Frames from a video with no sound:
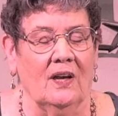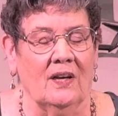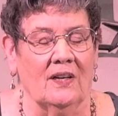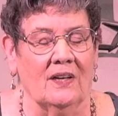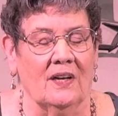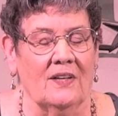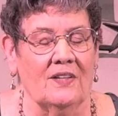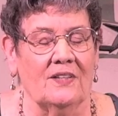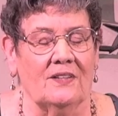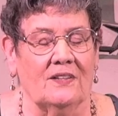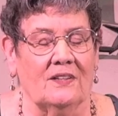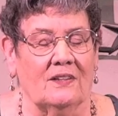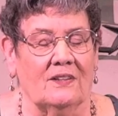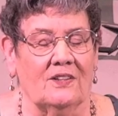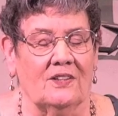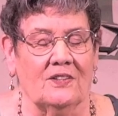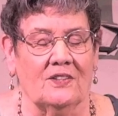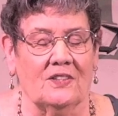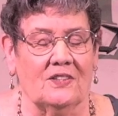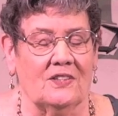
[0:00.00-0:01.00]
And I
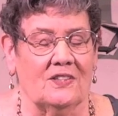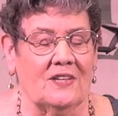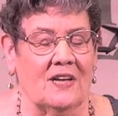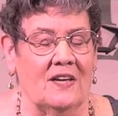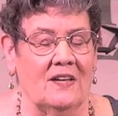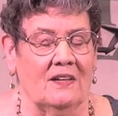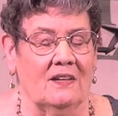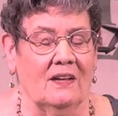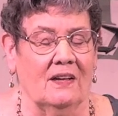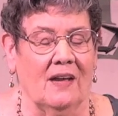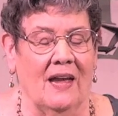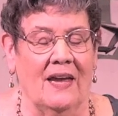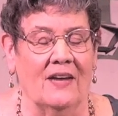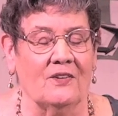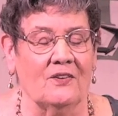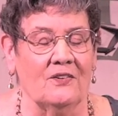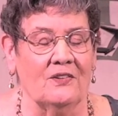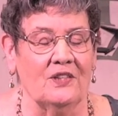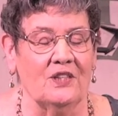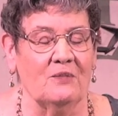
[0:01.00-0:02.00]
just say,
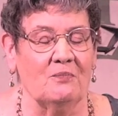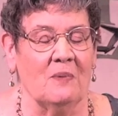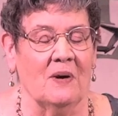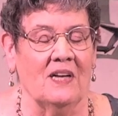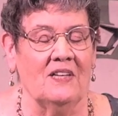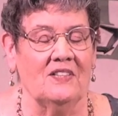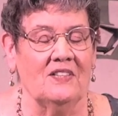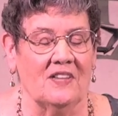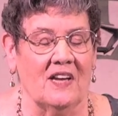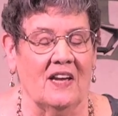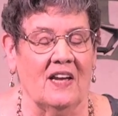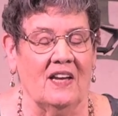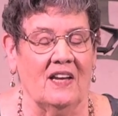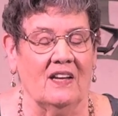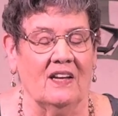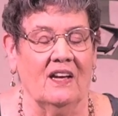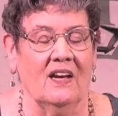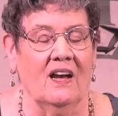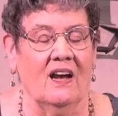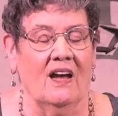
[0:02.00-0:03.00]
anchor this by
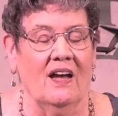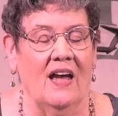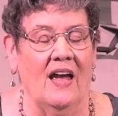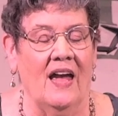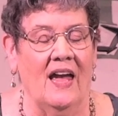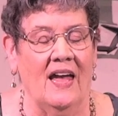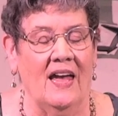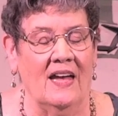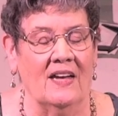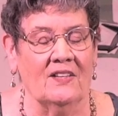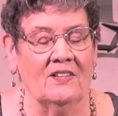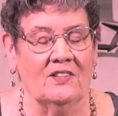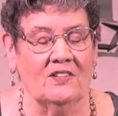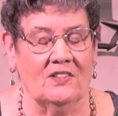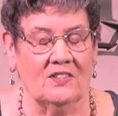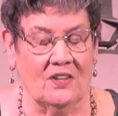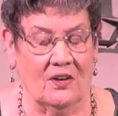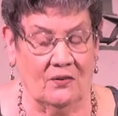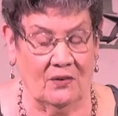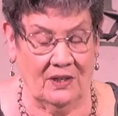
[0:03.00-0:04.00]
saying, and
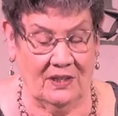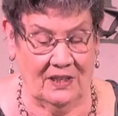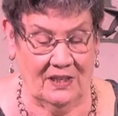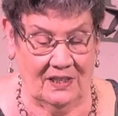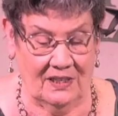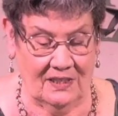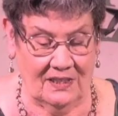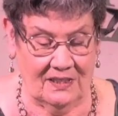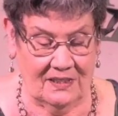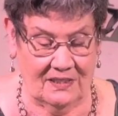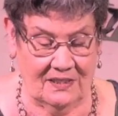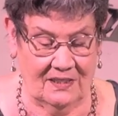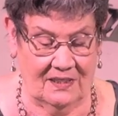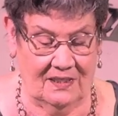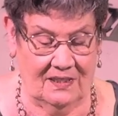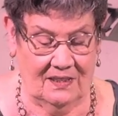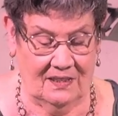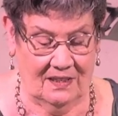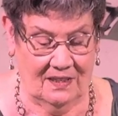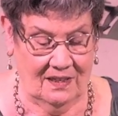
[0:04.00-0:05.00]
so it is.